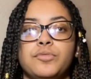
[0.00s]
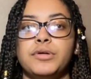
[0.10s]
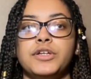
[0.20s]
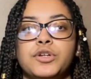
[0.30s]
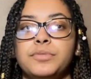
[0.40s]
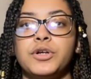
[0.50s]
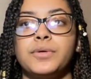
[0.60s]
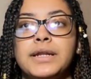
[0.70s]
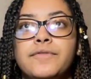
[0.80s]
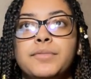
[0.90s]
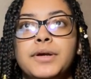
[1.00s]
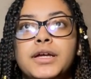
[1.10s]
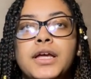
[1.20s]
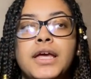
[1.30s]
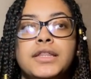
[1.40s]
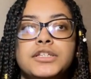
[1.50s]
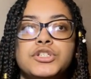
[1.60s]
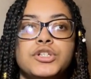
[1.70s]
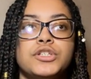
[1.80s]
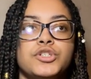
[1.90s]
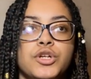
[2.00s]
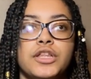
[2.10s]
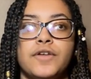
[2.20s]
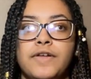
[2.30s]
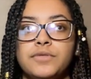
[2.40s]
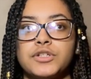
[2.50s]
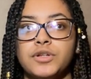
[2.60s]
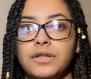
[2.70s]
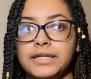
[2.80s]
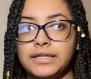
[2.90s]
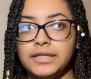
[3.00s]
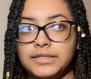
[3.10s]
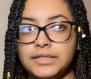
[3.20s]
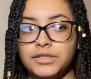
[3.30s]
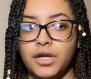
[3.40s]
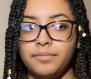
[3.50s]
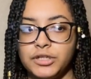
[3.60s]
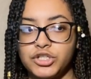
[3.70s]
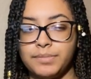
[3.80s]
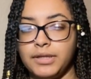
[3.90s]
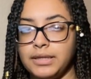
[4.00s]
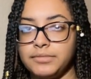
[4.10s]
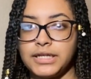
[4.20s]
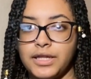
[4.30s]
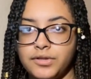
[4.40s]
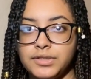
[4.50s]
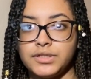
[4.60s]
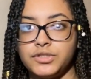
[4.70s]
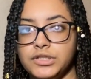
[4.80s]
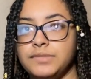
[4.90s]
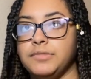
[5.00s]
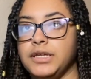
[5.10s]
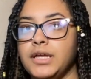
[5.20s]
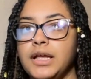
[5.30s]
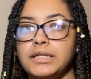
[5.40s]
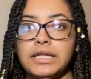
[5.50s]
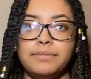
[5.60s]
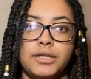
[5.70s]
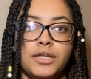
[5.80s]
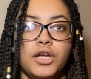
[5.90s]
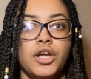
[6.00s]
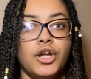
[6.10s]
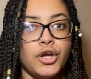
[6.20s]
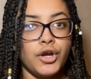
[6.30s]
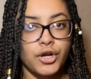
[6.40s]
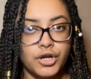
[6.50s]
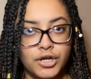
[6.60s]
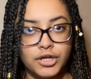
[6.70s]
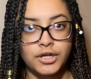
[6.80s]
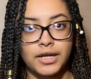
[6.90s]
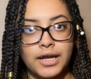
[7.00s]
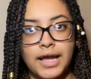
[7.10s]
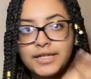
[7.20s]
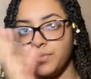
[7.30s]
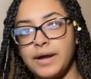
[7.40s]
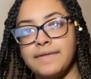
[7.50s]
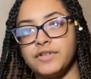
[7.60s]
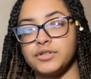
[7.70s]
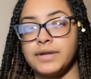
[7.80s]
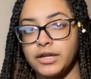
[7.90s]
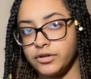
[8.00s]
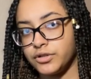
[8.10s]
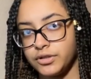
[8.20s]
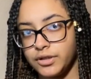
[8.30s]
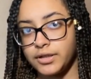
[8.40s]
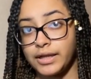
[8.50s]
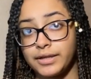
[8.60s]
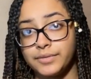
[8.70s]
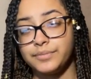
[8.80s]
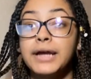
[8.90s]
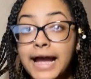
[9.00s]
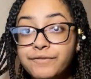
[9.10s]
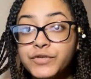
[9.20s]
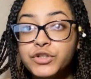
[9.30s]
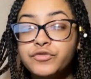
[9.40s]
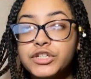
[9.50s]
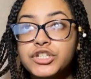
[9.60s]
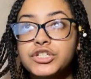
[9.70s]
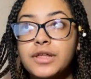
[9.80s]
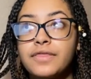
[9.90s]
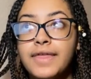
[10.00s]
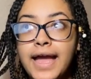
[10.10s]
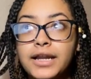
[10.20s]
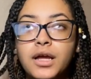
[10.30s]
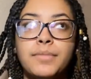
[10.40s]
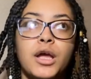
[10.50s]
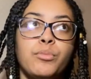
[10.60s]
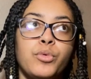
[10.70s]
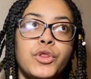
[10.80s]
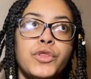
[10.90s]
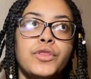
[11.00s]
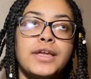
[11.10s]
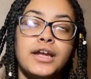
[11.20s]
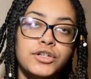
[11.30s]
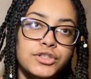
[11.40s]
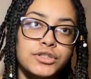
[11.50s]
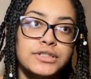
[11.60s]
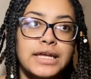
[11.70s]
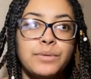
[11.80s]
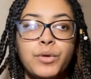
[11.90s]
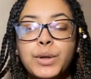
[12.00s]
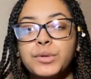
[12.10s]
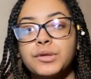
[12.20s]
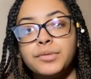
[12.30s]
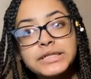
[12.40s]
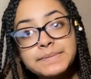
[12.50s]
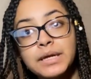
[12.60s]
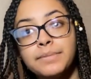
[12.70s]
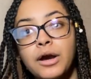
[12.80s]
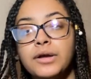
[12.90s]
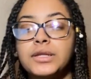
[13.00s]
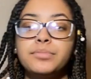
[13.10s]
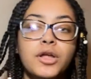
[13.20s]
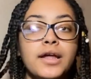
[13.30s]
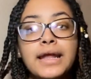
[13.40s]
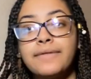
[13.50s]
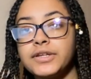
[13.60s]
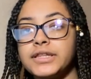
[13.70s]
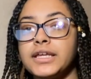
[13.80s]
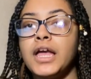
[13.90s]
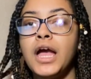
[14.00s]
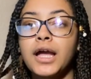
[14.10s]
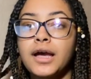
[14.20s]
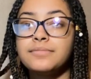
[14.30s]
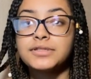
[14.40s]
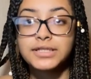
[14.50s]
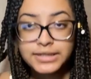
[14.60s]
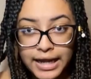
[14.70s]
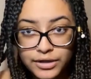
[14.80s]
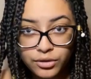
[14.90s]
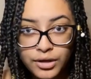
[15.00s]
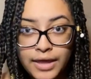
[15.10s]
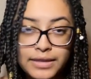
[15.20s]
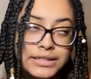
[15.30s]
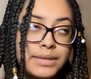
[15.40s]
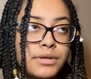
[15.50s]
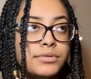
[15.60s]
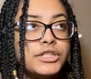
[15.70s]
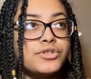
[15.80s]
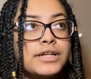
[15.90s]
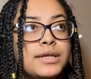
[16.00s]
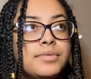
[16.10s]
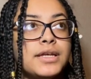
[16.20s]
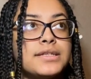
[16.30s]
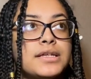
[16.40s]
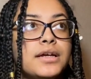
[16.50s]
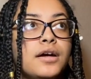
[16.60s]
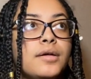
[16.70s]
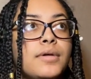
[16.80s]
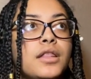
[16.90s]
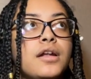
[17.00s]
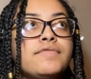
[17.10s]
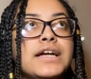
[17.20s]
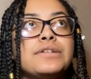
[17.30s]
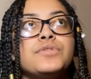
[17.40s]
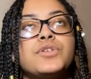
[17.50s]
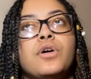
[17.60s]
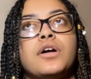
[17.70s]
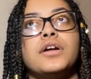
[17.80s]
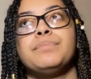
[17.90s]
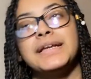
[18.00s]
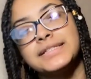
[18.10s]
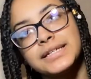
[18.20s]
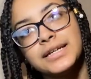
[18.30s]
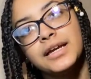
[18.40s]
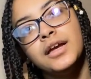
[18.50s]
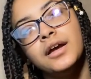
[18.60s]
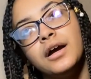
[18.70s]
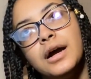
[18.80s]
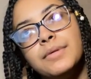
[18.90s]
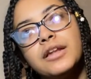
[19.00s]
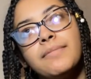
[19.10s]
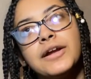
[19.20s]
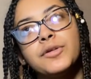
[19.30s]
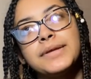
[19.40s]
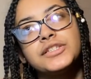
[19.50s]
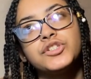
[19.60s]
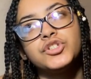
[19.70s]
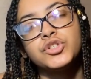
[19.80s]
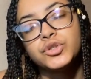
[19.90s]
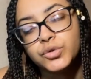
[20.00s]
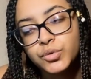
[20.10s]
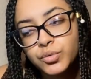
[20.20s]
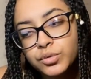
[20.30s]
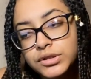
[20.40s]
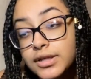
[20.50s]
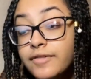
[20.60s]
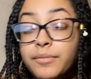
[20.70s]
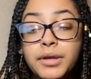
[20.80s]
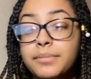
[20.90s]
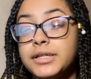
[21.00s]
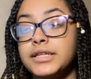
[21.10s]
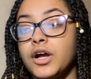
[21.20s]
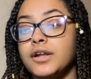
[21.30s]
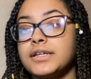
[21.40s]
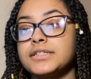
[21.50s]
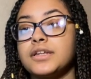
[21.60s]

in your book or whatever, but this is just to ensure that your followers know, like, this is not me shipping them together. This is just me claiming her as what I envision my character to look like. After you finish that, coming up with the characters and what you want the book to be about and the plot and everything, comes the title. This can be really tricky because a lot of titles are basic. A lot of mine are basic too, if I'm being completely honest.